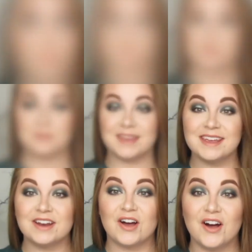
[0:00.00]
Zoom
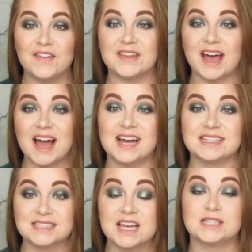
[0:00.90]
in on the
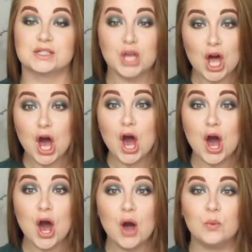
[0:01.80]
eyes, let's go,
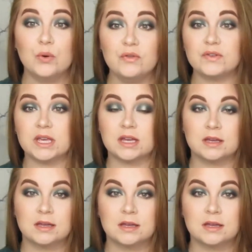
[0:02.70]
woofy.